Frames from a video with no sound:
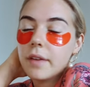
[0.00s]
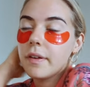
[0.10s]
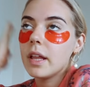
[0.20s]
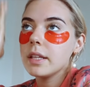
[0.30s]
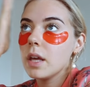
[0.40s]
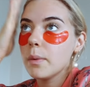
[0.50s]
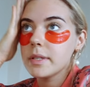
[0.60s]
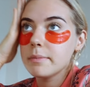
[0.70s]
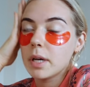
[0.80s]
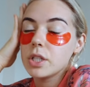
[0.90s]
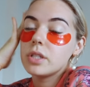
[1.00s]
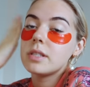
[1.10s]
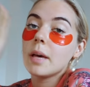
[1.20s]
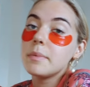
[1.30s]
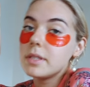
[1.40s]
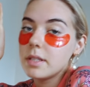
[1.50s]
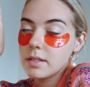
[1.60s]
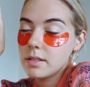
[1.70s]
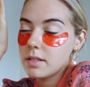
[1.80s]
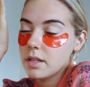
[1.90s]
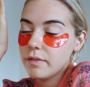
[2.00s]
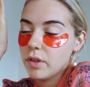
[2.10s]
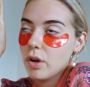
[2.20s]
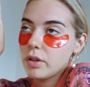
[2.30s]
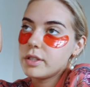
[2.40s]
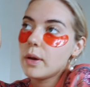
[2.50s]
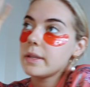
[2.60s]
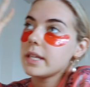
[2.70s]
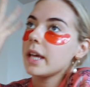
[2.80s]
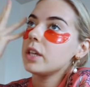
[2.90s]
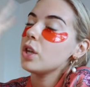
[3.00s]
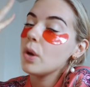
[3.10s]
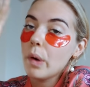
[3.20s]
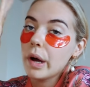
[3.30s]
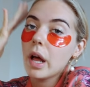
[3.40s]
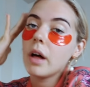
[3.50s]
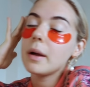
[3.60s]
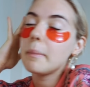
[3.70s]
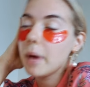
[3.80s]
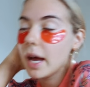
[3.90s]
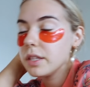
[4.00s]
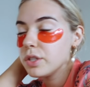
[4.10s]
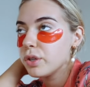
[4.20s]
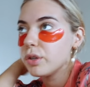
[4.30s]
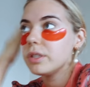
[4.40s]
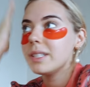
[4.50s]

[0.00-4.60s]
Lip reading: I felt like there wasn't much substance to the vlog. So I was like, you know what? I'll combine the two.